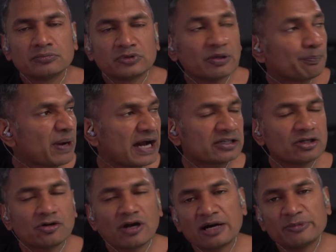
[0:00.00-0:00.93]
the
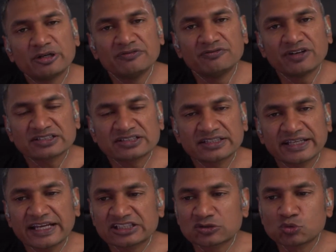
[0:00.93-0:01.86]
panorama
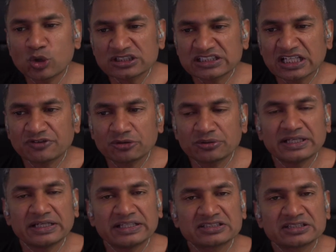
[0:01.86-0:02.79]
investigation, whatever
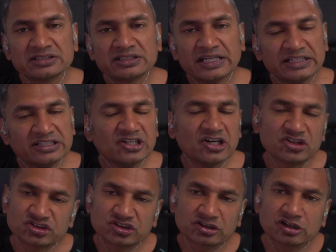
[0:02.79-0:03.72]
it is, in
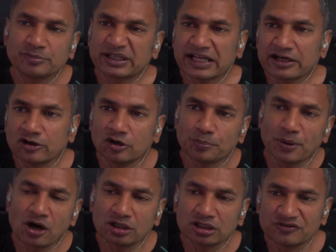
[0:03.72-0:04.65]
years to come, and I hope
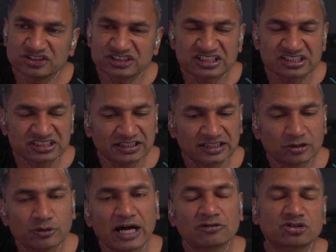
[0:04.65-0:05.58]
all of us are still
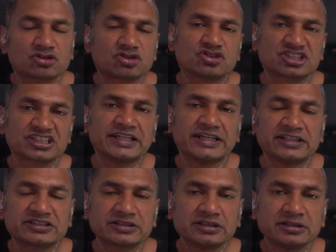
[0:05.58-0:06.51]
around to see
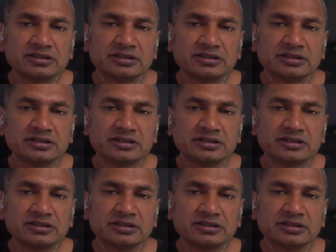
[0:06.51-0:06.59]
it.